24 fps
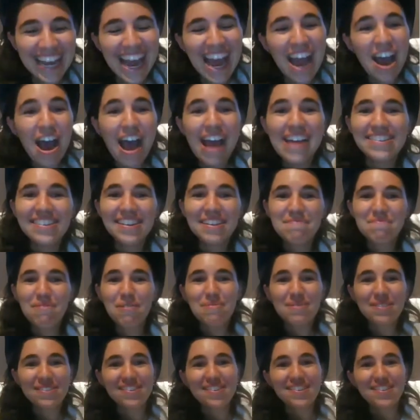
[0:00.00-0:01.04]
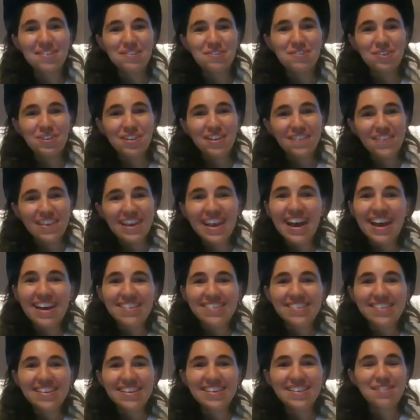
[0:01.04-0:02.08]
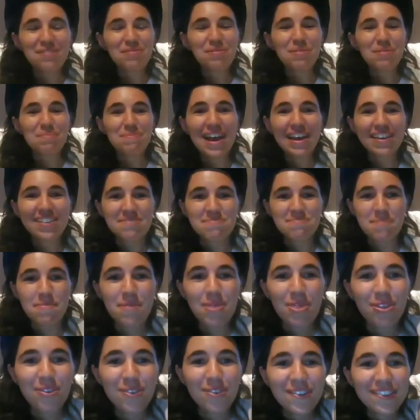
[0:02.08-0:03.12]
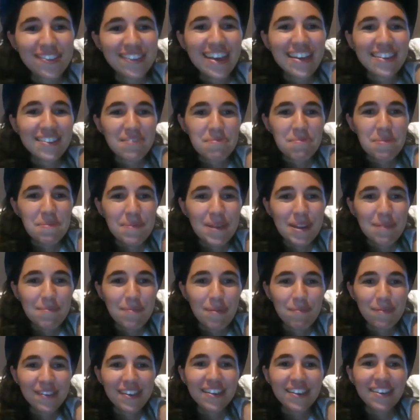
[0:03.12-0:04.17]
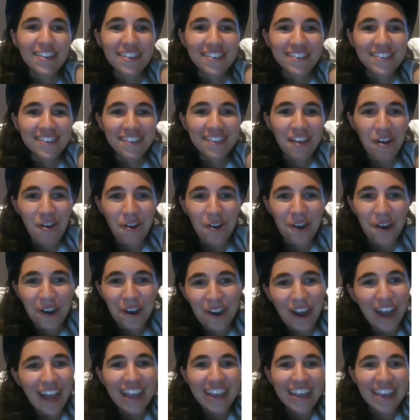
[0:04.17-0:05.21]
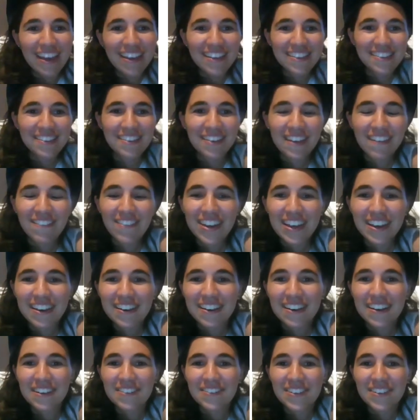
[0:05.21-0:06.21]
I did promise to do all of the accents with maximum enthusiasm and minimum skill, so I guess I'll give it a go.